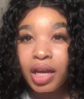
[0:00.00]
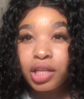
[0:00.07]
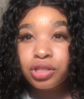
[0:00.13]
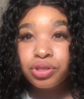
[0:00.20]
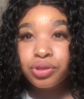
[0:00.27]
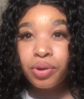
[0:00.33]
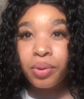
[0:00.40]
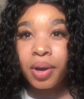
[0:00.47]

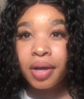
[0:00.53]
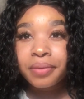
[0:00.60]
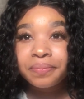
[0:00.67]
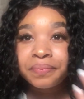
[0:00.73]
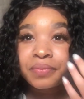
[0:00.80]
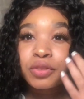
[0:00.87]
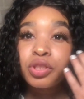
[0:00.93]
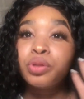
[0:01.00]
so on.
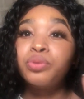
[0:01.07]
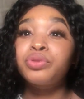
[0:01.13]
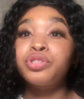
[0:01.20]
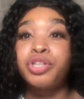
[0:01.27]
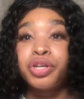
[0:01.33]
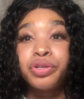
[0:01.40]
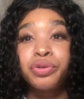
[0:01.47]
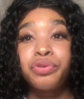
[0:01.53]
So
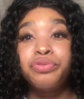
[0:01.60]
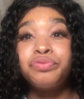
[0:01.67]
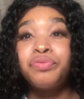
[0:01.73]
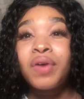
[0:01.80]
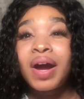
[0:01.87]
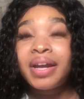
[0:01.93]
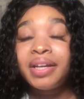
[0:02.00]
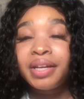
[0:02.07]
journal.
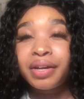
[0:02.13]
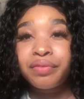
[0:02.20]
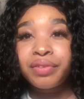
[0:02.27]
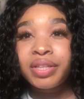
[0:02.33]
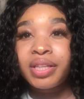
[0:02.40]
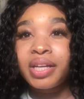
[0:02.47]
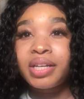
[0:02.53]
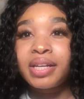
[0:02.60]
Writing
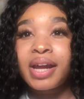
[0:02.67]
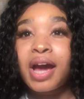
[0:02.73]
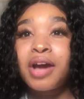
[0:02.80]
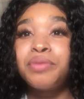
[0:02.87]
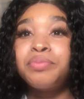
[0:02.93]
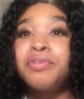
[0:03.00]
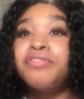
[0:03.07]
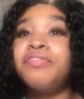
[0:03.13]
everything
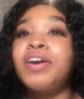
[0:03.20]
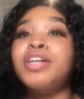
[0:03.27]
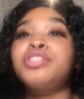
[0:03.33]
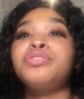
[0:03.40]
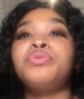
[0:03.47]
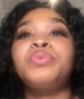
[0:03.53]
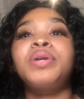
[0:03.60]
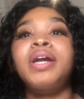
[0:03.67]
down provides
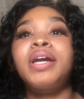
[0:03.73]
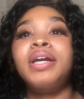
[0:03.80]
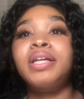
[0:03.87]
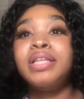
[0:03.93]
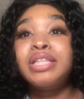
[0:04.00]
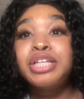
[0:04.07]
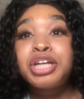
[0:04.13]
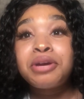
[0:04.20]
you with a
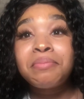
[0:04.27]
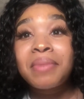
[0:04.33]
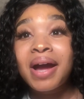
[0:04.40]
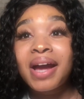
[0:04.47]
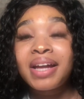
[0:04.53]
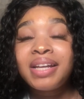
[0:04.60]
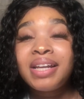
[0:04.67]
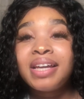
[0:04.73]
clear mind.